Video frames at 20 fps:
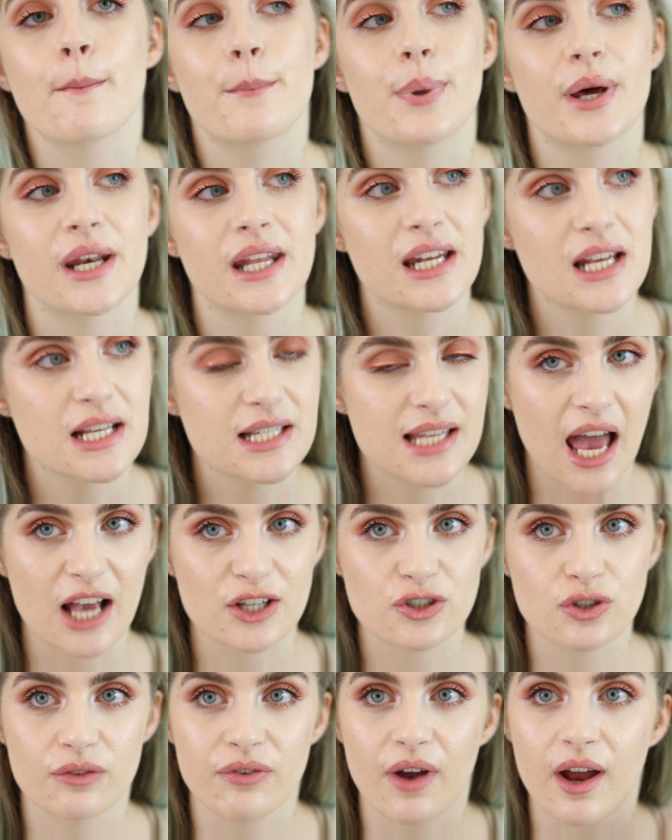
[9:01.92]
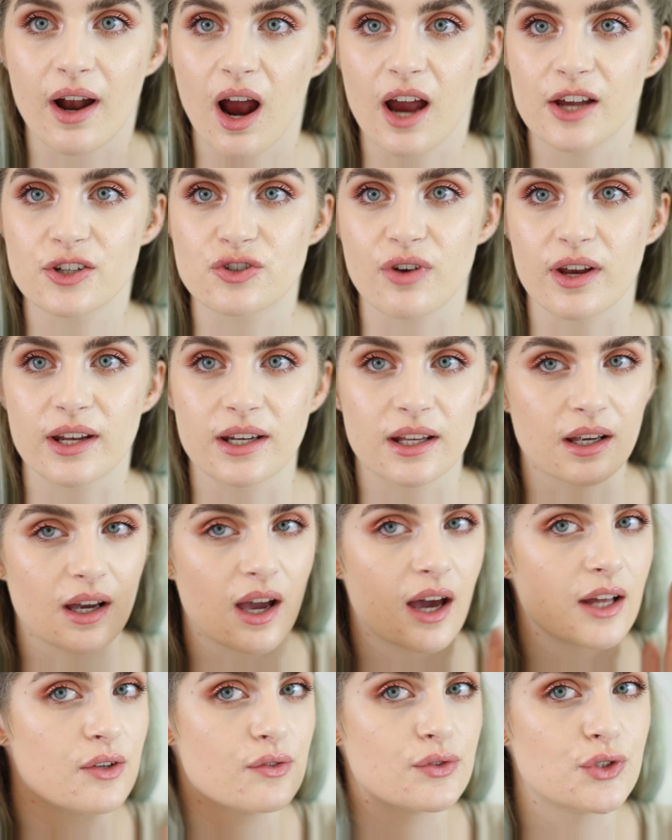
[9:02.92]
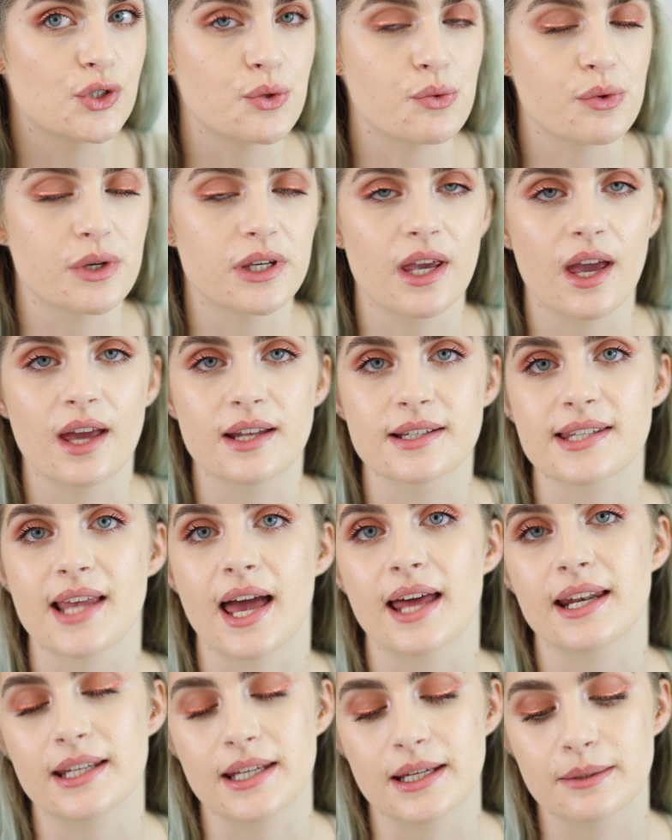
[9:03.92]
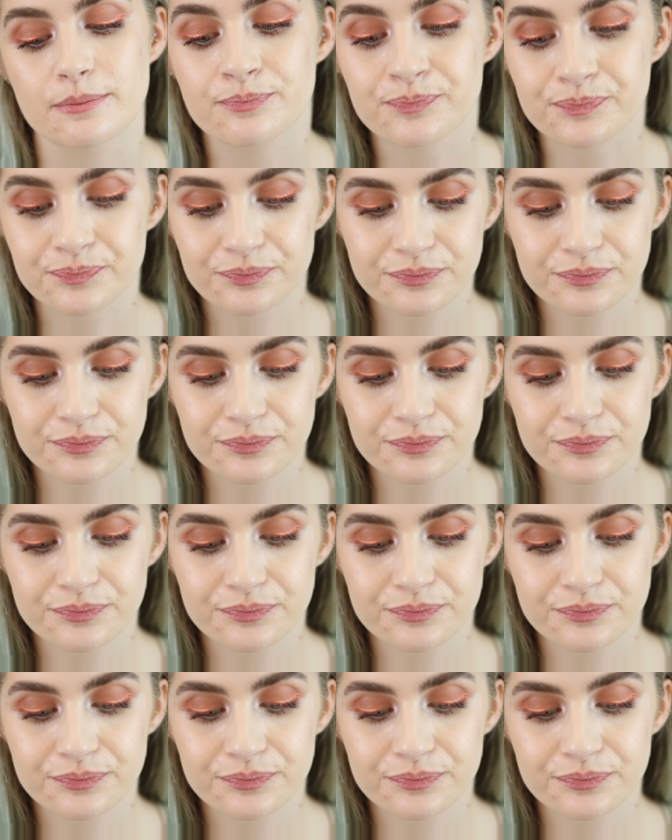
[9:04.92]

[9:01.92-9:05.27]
But it is actually very hydrating, kind of dewy and satiny.